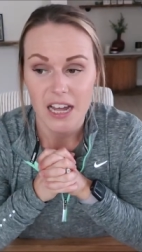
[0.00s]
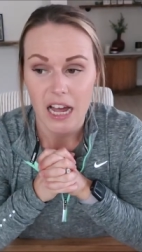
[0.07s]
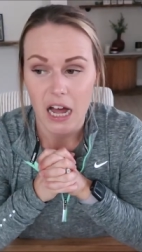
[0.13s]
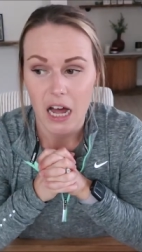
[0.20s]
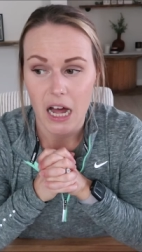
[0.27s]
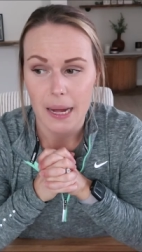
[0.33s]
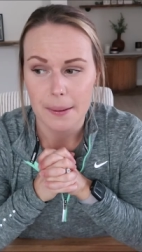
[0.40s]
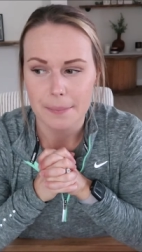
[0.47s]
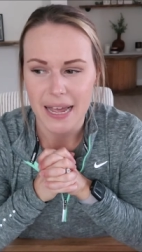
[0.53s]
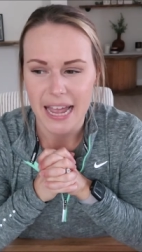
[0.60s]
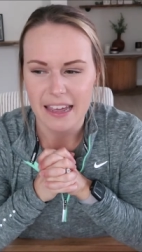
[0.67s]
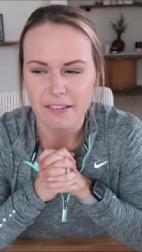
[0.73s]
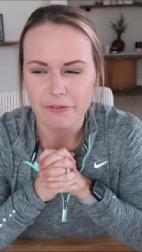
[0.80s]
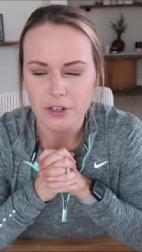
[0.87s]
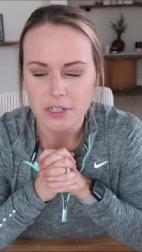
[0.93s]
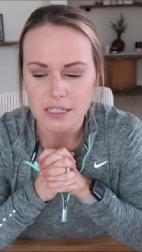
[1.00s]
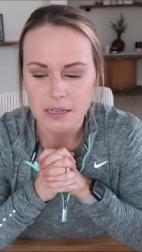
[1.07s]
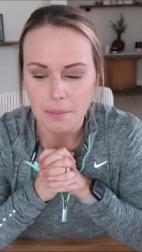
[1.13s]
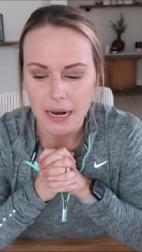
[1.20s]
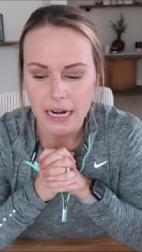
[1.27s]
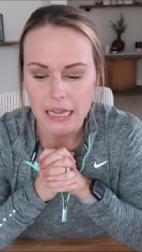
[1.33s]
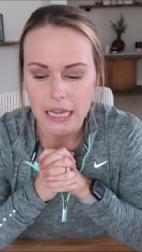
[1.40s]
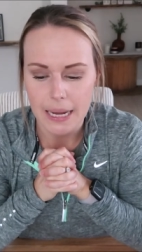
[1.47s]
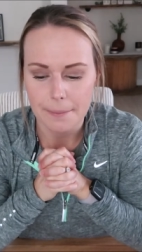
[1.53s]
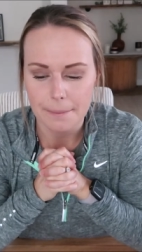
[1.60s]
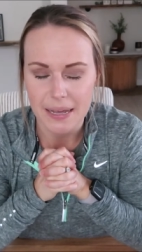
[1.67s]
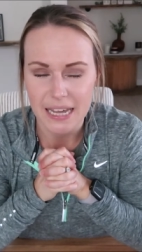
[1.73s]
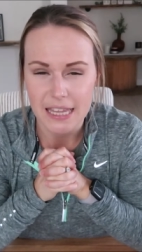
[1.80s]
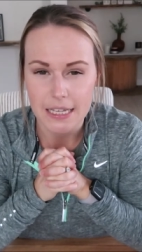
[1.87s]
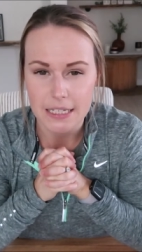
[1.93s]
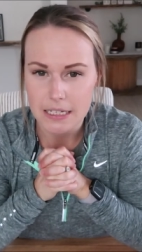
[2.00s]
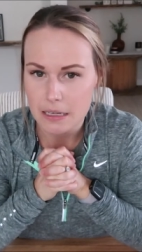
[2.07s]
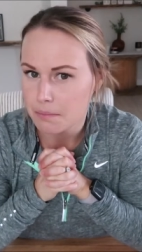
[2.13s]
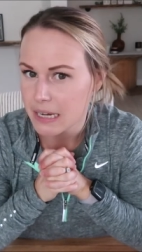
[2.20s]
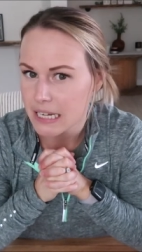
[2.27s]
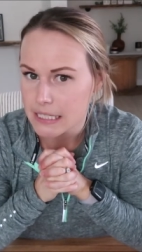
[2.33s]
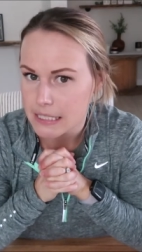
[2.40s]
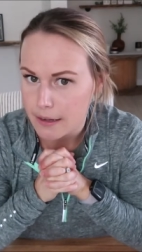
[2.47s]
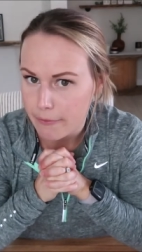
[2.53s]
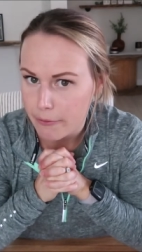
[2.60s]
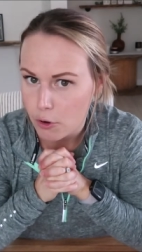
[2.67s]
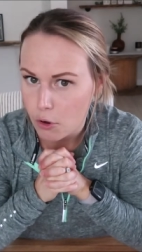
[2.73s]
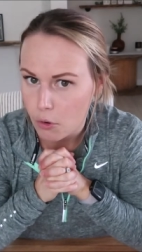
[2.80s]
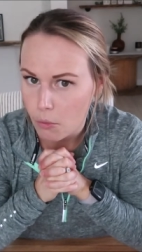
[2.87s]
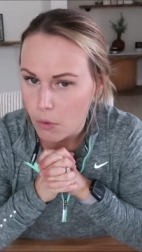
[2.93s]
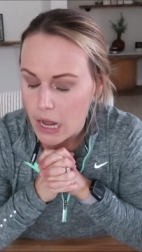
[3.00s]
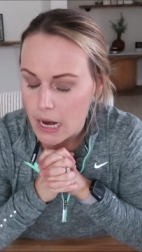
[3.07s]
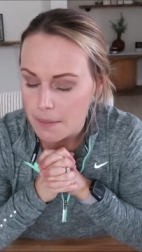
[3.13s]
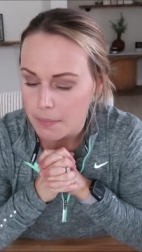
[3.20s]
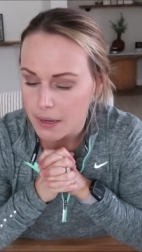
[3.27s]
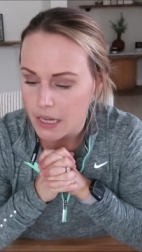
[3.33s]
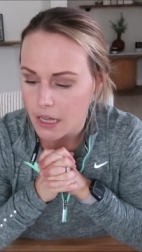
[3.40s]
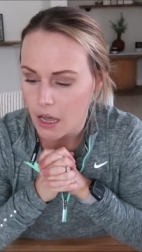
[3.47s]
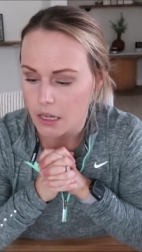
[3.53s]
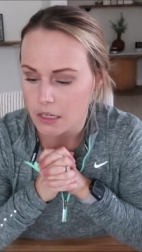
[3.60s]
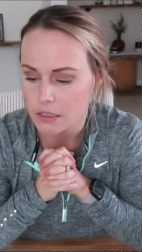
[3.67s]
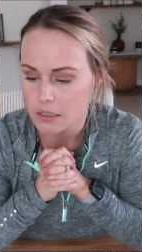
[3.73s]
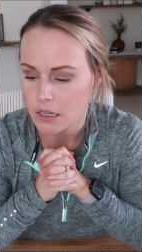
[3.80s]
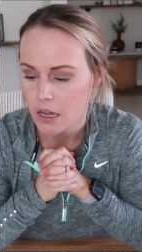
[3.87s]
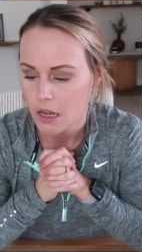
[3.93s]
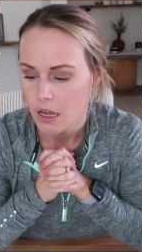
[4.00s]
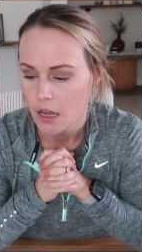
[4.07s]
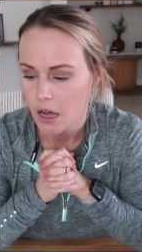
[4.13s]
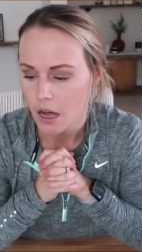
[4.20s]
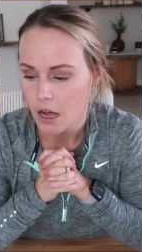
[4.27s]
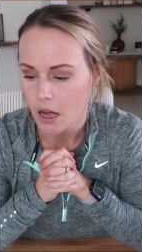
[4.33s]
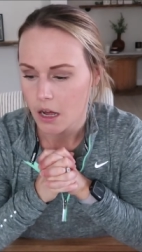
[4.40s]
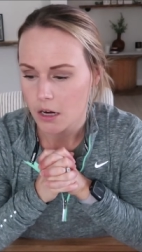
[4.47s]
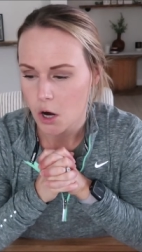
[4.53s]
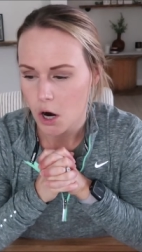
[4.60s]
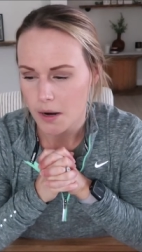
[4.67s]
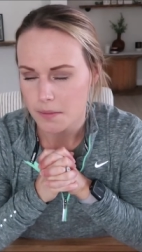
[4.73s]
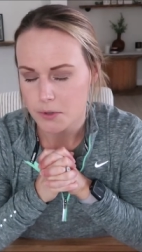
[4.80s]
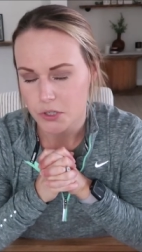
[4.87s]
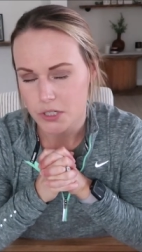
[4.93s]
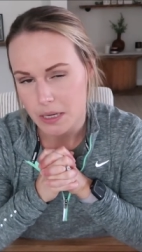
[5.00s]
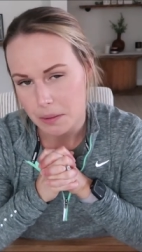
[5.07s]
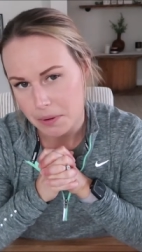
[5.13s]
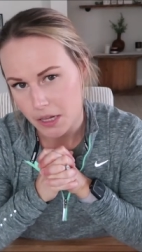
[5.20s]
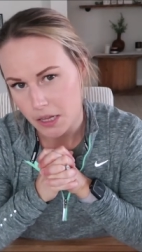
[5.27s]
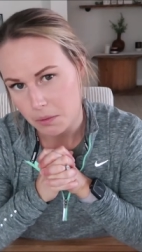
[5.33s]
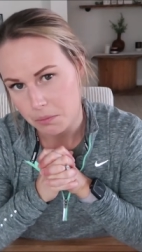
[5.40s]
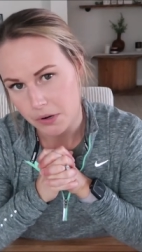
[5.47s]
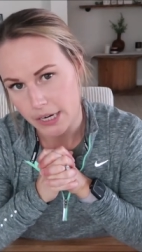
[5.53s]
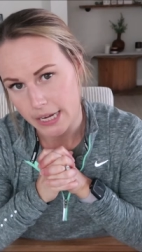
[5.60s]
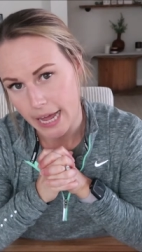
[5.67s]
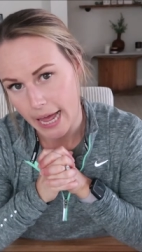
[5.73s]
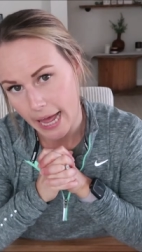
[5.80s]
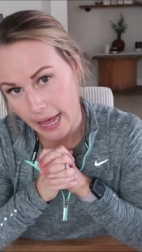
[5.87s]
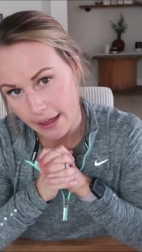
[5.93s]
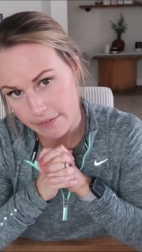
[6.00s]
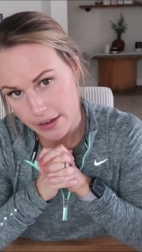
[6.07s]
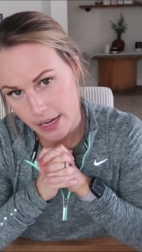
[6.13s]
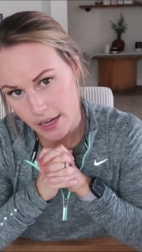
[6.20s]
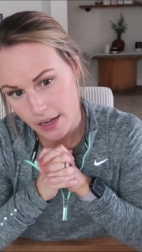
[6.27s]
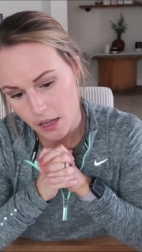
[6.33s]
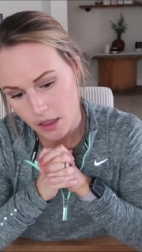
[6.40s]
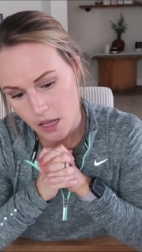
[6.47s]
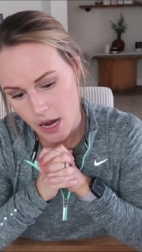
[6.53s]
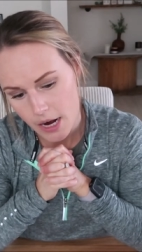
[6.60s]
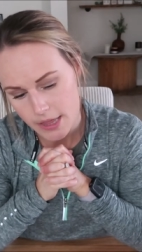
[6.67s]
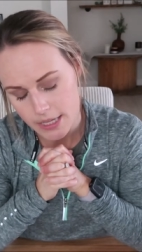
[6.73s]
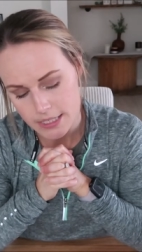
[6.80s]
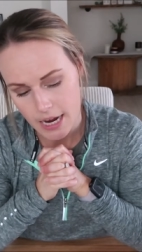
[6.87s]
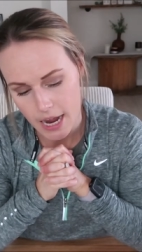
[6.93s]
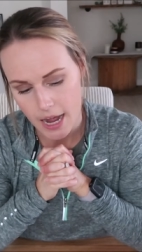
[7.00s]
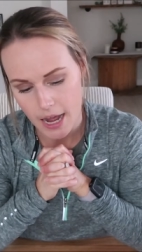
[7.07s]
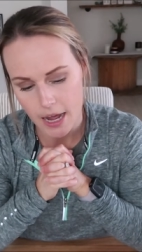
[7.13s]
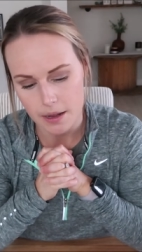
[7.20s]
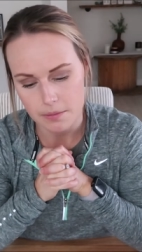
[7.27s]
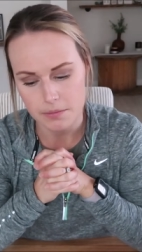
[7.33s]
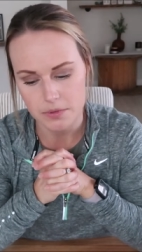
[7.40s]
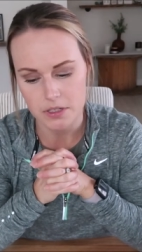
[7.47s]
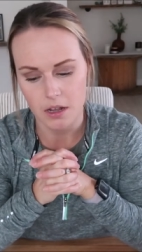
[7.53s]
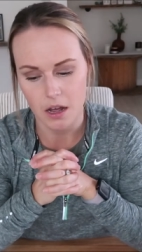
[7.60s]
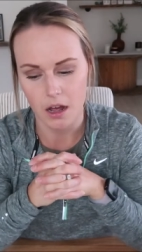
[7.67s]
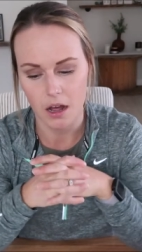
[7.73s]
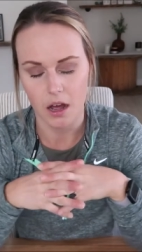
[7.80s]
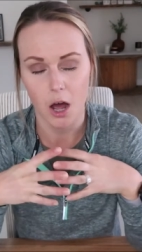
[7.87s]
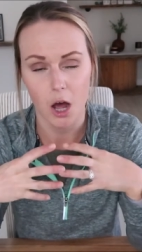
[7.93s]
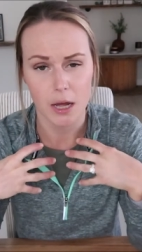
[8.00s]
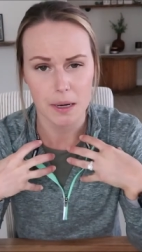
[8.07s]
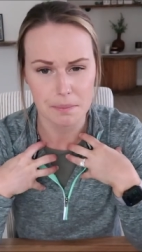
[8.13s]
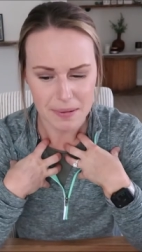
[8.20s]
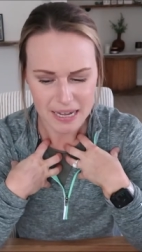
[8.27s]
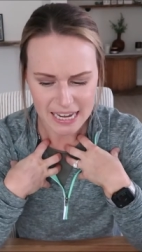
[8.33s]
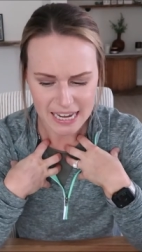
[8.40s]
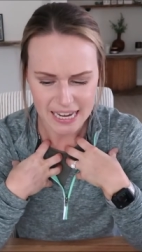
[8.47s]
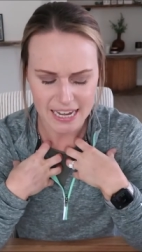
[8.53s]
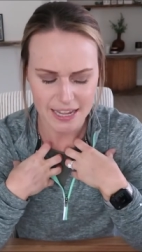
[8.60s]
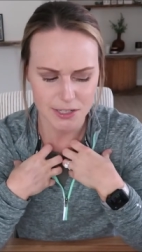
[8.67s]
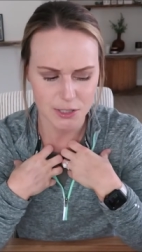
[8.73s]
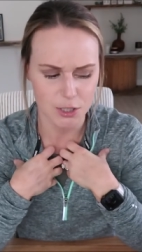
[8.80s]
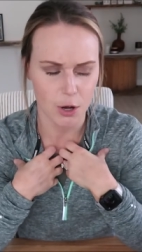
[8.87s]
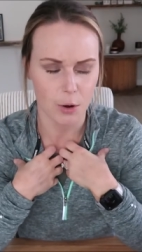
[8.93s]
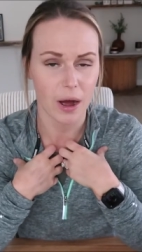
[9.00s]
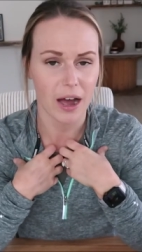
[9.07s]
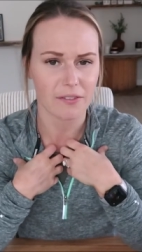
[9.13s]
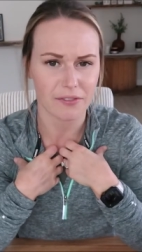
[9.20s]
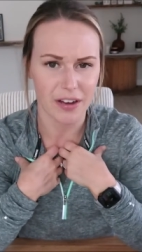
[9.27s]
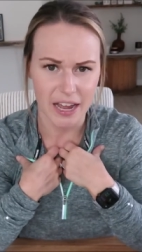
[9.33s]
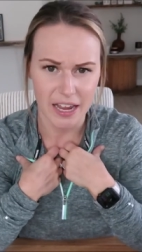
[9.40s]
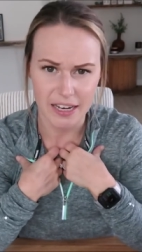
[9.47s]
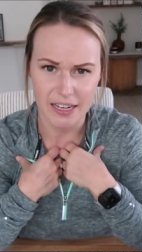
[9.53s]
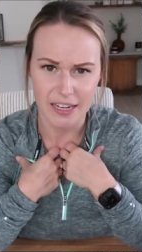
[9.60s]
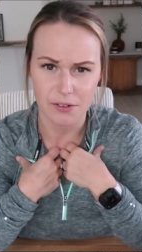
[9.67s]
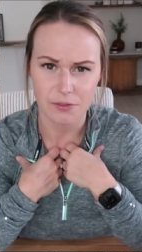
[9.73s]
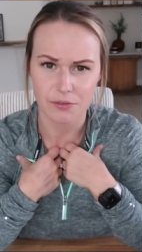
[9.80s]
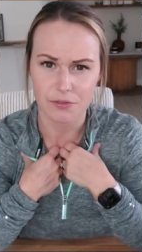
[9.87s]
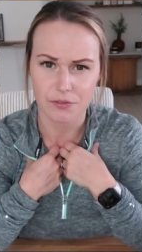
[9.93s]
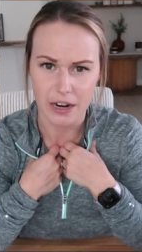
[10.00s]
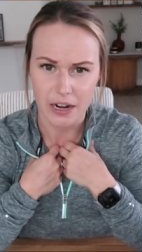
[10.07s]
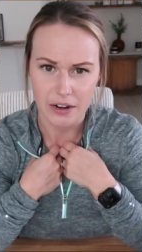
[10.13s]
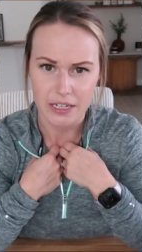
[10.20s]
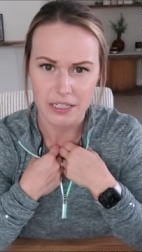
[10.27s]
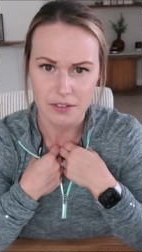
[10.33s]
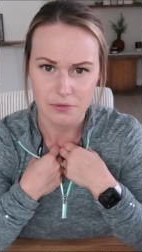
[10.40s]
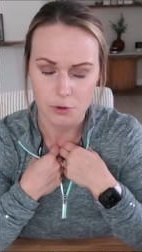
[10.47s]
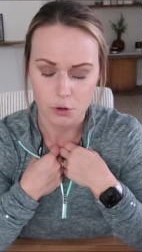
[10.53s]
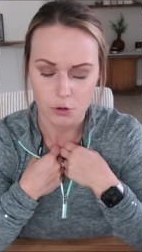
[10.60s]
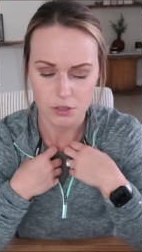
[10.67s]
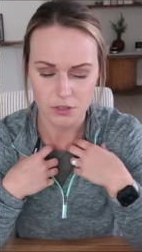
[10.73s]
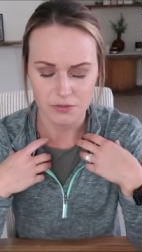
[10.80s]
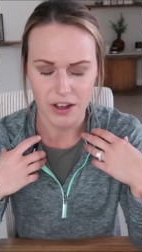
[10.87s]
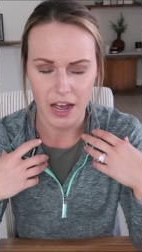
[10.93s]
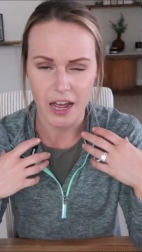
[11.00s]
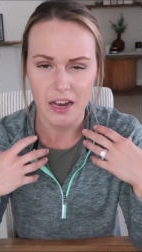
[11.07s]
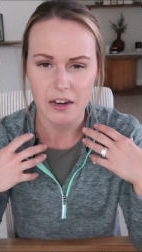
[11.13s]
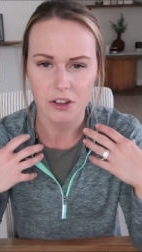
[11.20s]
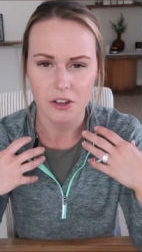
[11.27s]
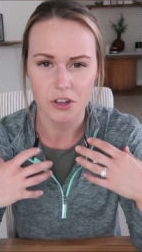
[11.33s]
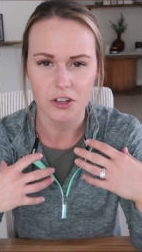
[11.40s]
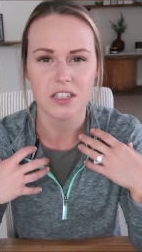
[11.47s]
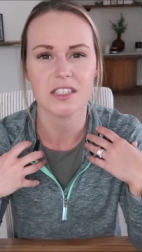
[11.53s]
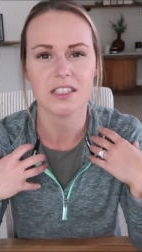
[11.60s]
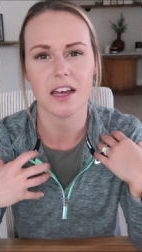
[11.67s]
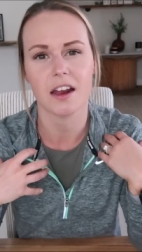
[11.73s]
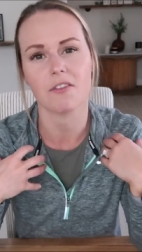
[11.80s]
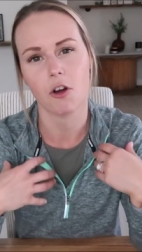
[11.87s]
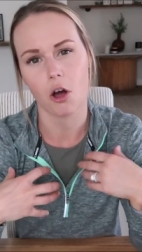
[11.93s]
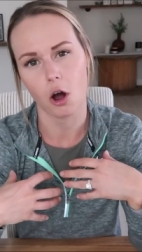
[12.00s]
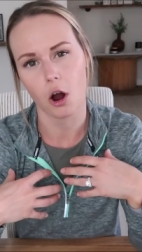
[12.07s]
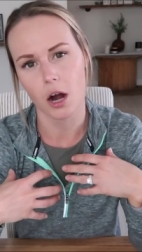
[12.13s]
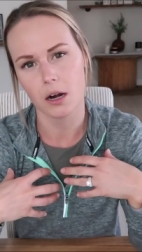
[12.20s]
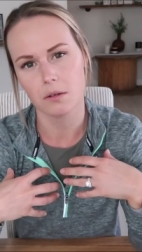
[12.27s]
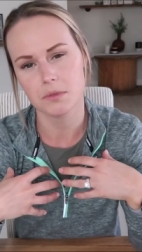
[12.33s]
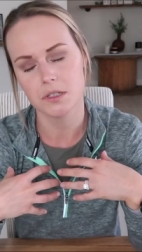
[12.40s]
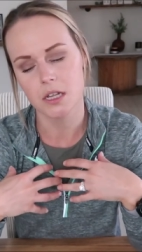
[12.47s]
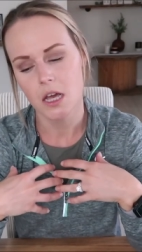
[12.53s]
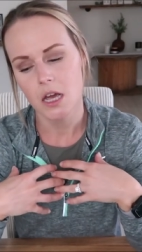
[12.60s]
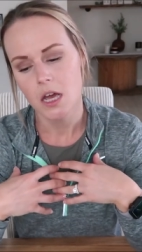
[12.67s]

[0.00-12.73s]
Um, and for somebody like me, this can be a difficult one because uh, carbs are typically pretty heavy a lot of the times uh, on me. And so I find it very difficult to find a good set of carbs.